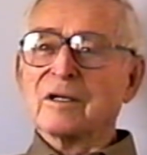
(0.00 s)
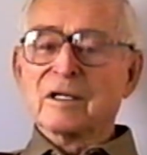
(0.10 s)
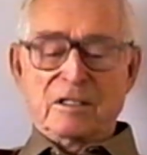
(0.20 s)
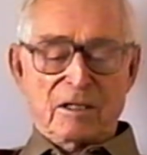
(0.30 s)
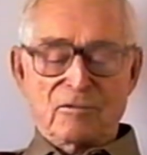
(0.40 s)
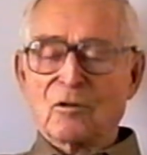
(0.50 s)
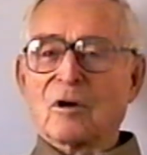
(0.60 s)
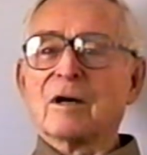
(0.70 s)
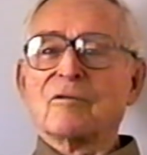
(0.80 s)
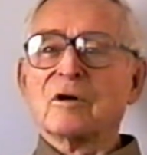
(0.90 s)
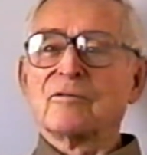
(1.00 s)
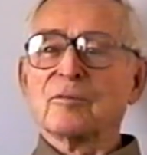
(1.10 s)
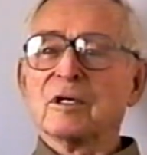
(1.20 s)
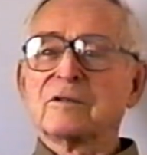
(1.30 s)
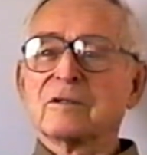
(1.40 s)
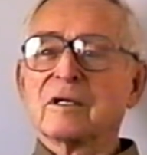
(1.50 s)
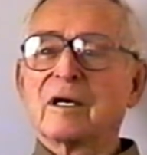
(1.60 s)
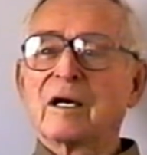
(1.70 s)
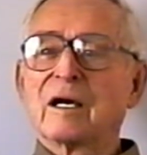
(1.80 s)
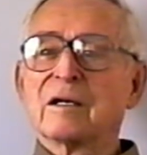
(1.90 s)
They'd give you whatever information they
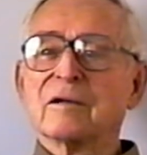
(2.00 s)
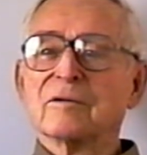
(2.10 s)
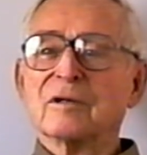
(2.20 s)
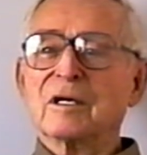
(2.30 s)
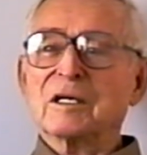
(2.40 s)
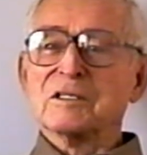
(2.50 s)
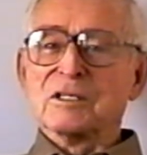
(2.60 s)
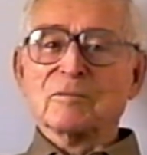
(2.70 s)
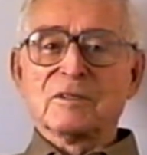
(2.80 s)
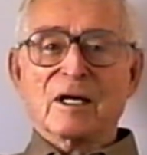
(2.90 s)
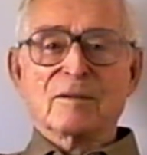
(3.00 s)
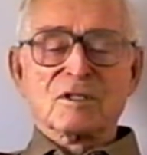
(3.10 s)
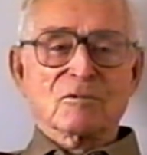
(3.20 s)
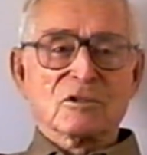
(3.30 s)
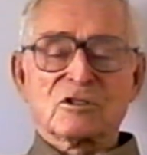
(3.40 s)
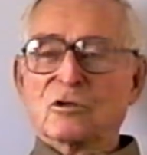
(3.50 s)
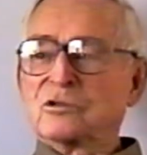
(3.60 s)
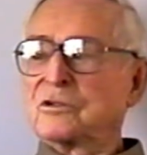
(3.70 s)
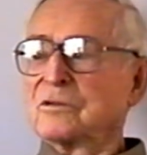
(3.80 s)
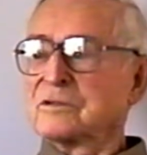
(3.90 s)
had. And sometimes it was
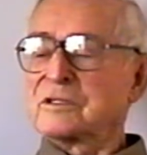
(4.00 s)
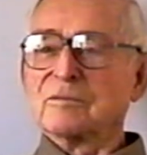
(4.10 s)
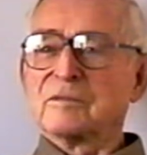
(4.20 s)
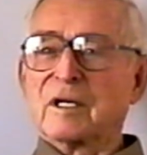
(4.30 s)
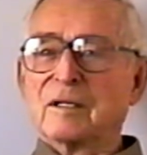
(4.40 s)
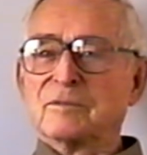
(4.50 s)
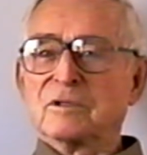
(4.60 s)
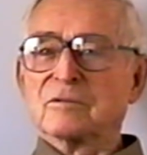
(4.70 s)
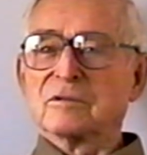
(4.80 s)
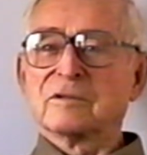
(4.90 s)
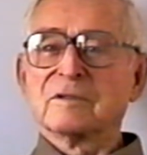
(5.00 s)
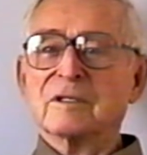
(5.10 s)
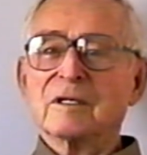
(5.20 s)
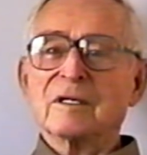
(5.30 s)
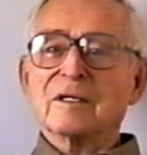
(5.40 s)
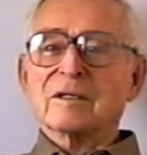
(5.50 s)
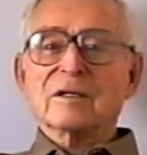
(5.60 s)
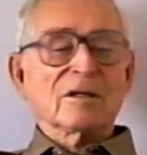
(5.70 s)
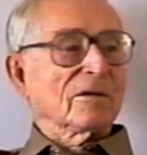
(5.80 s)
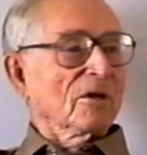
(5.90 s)
social, and sometimes it was... Well, that's
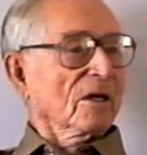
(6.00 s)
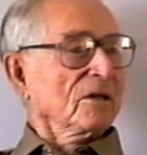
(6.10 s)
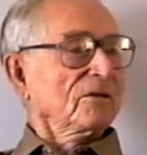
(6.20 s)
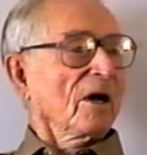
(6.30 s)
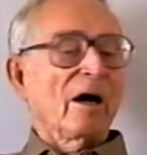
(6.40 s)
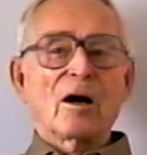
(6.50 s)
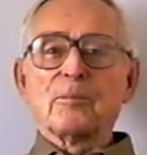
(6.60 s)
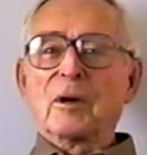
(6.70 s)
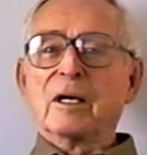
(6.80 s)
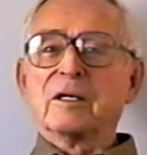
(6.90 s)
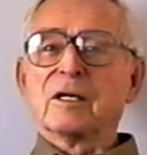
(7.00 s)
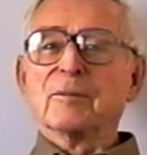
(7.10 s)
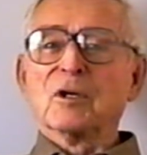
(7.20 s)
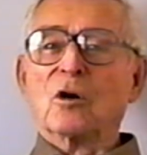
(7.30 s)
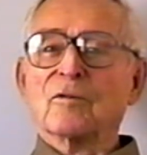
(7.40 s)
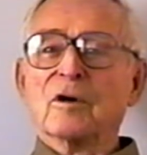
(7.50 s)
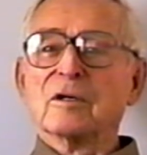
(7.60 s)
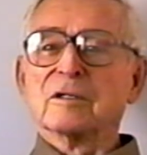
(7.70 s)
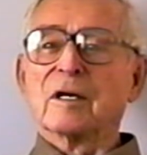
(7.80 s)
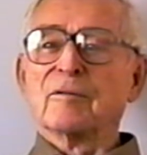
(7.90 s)
pretty neat. This airplane coming
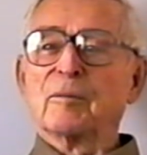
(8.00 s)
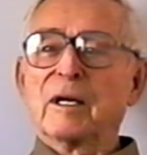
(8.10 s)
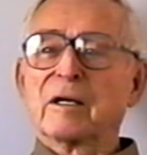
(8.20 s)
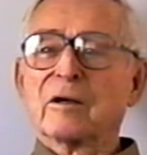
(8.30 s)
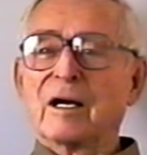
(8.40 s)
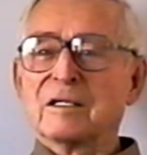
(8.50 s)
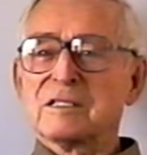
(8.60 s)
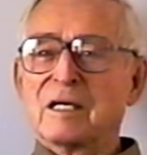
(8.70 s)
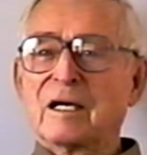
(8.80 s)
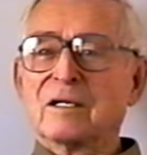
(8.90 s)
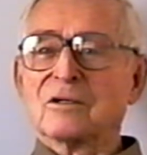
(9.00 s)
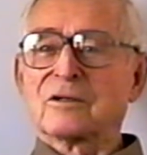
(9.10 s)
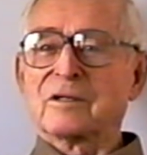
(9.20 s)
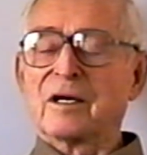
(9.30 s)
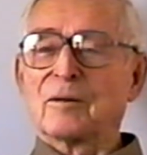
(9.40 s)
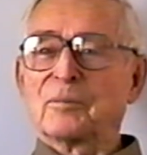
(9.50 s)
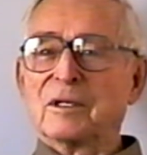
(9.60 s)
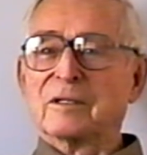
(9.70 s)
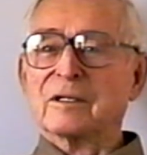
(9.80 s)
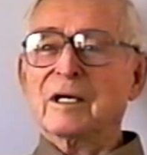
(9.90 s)
over, everybody got outside and look at the airplane.